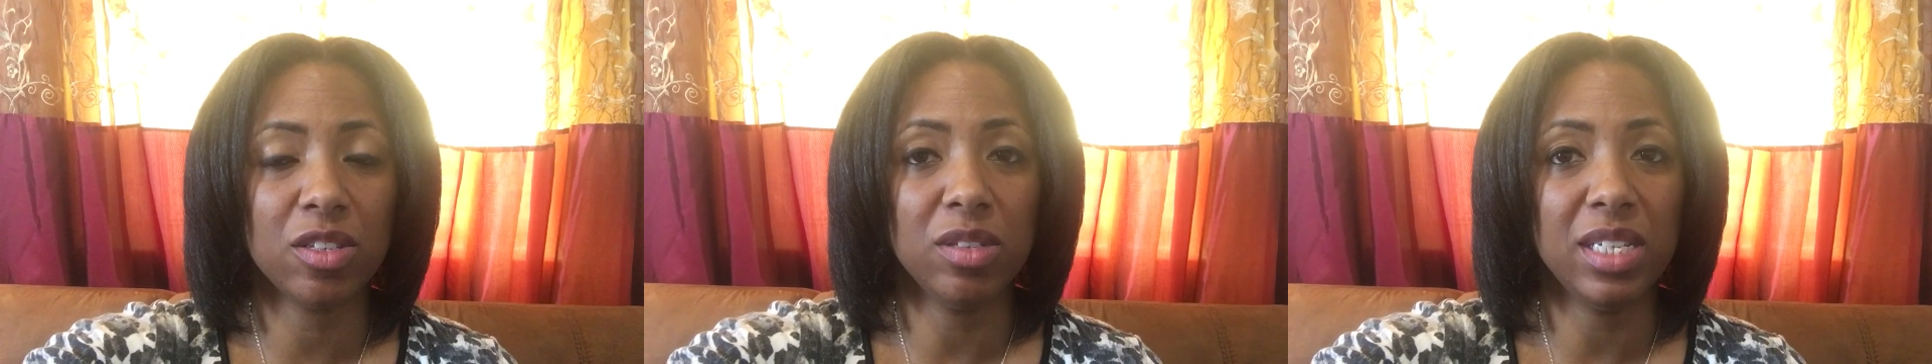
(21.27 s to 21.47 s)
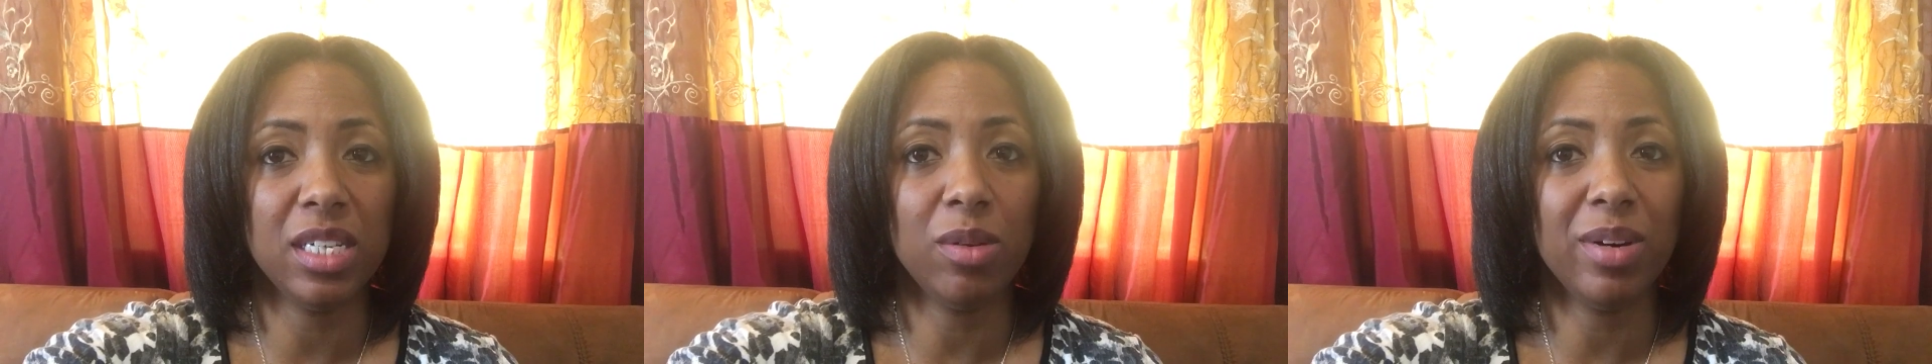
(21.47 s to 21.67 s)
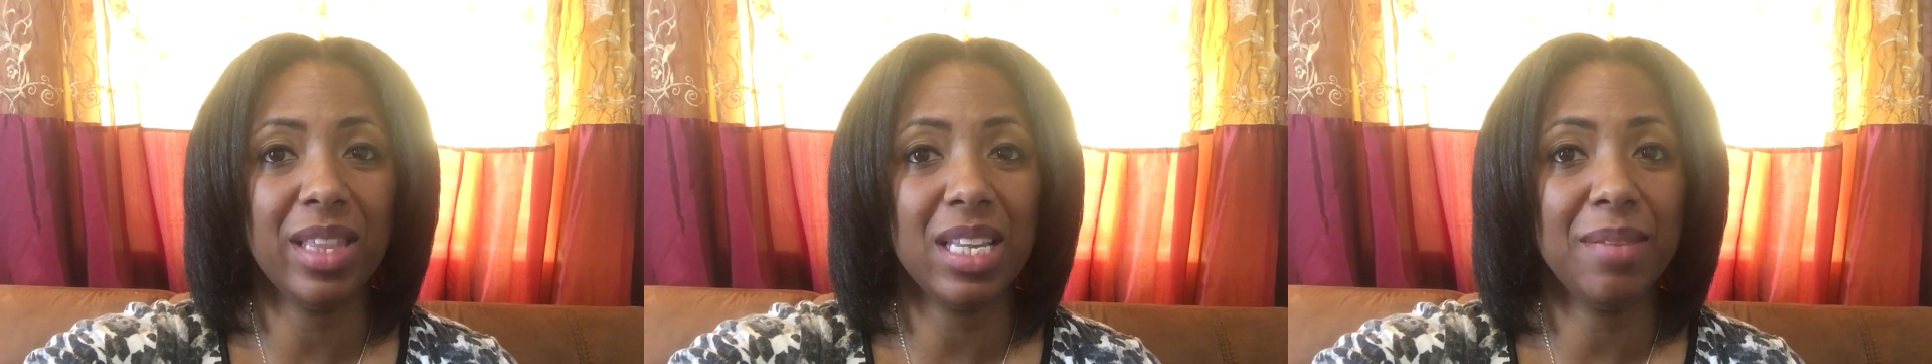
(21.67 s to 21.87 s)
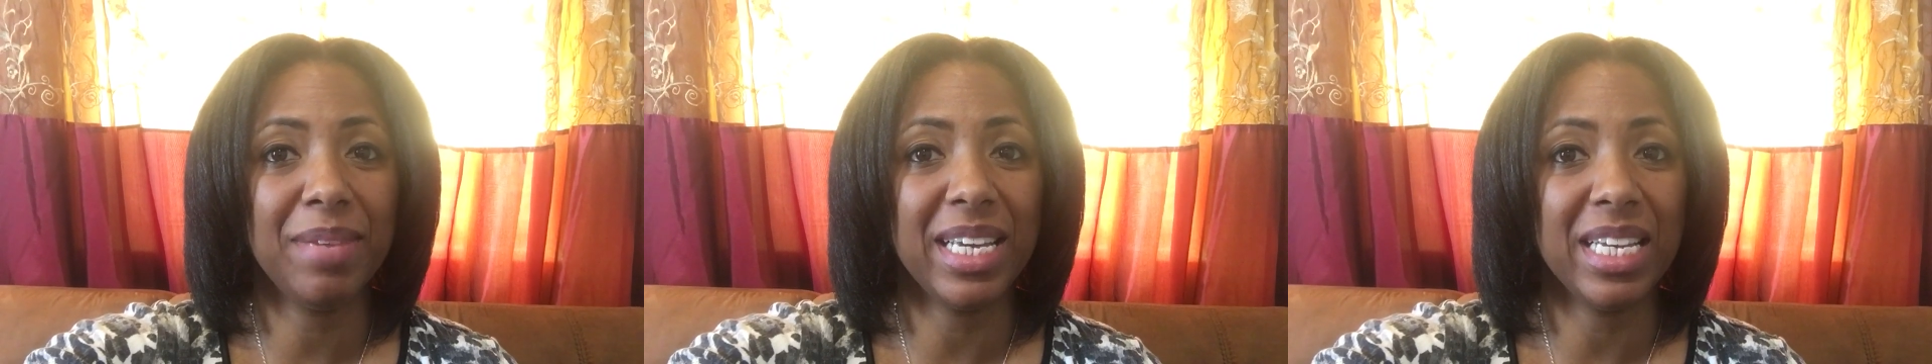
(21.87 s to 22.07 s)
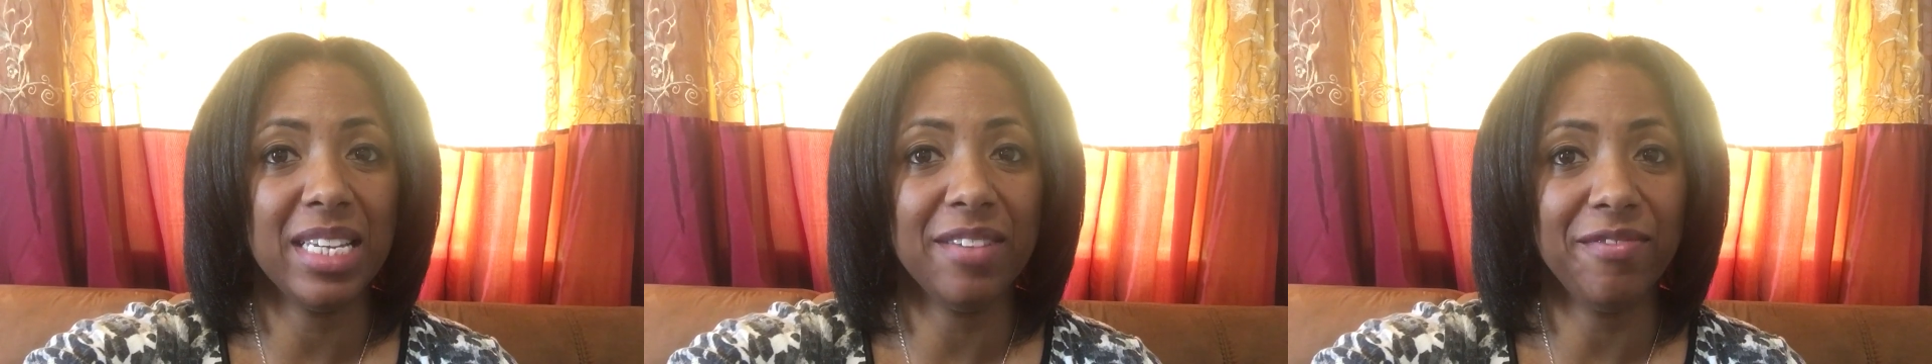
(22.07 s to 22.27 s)
so deal with them
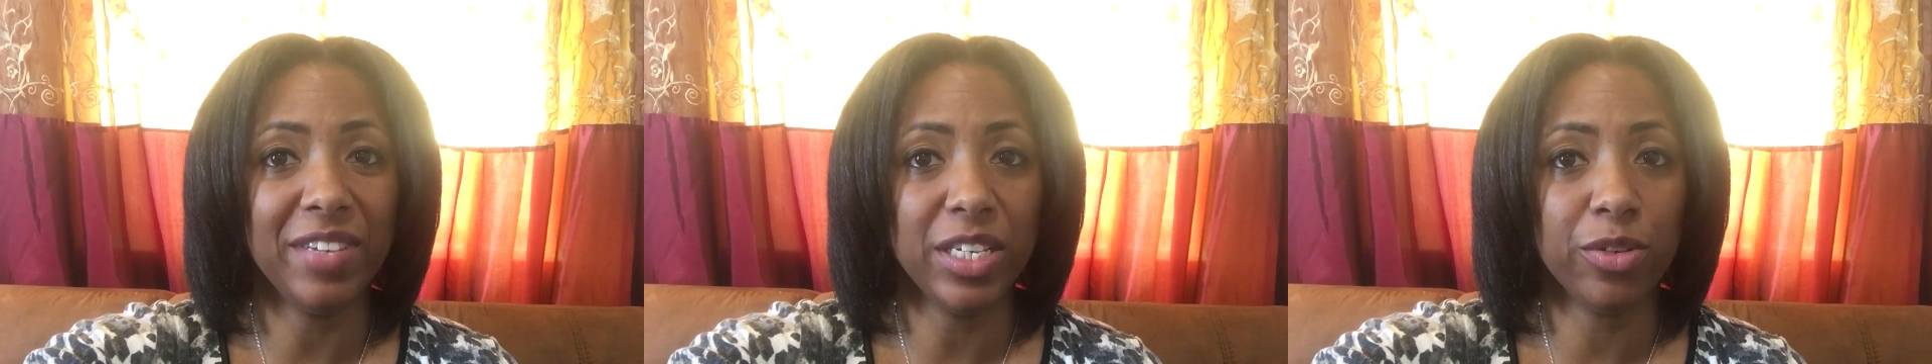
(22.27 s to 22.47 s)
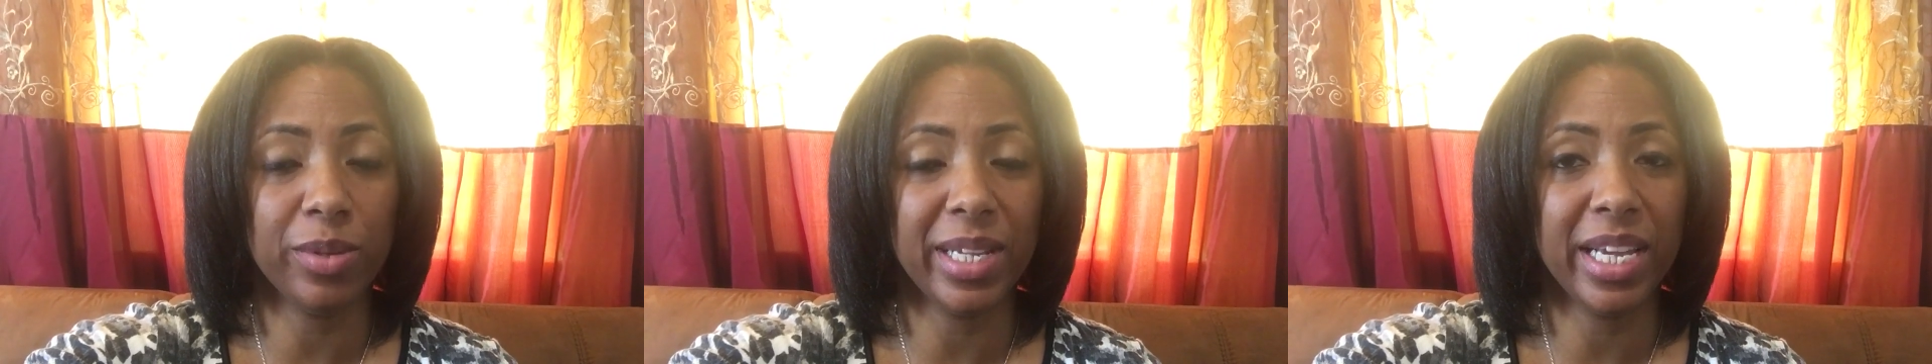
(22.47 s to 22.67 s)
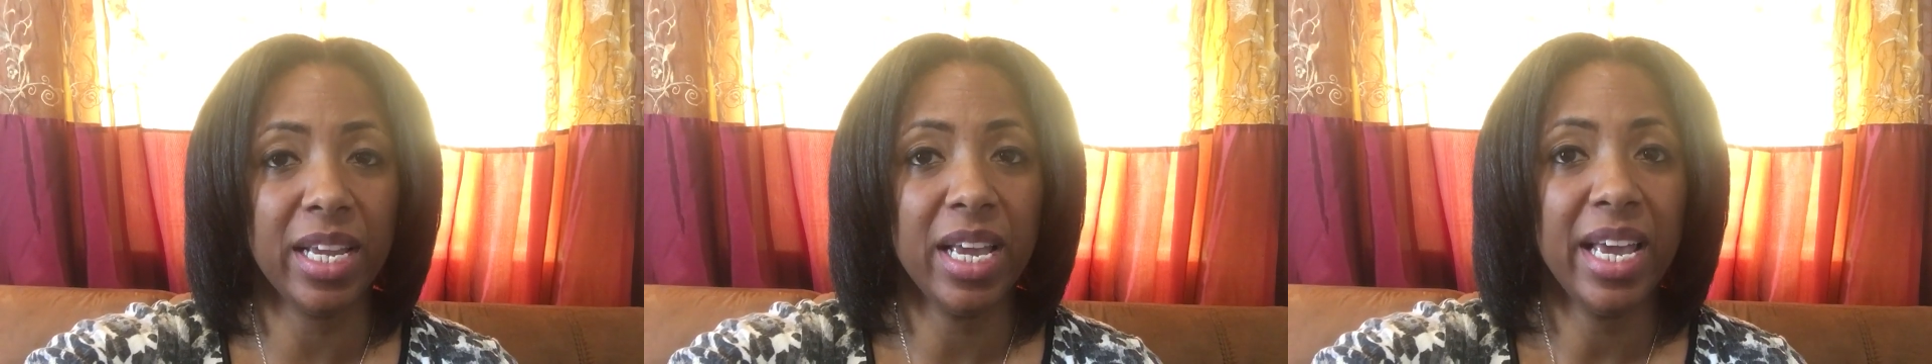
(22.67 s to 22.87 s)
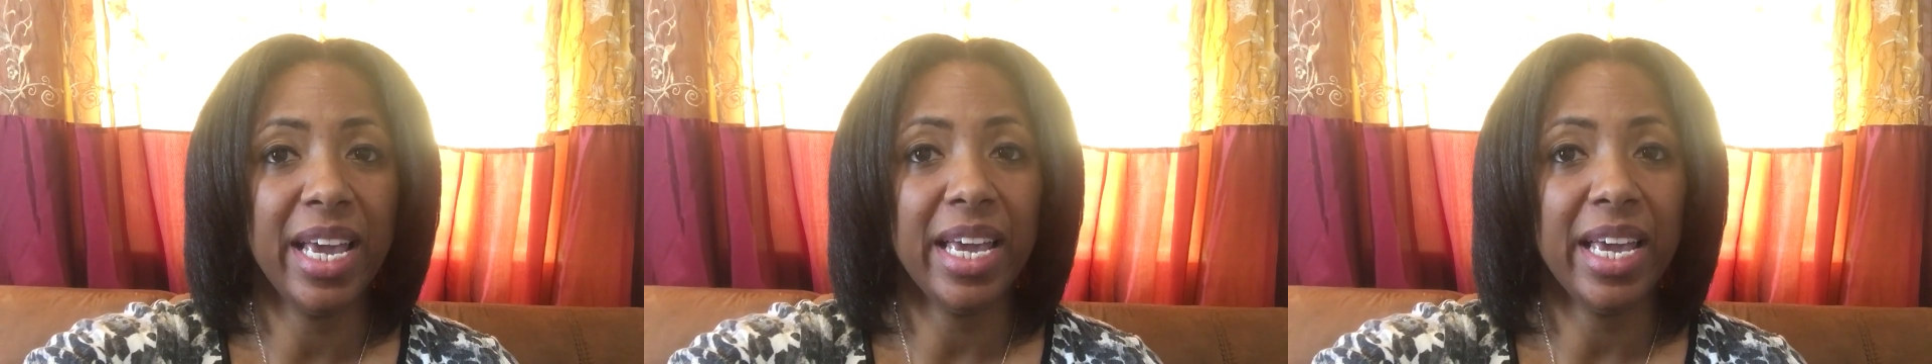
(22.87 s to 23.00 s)
individually.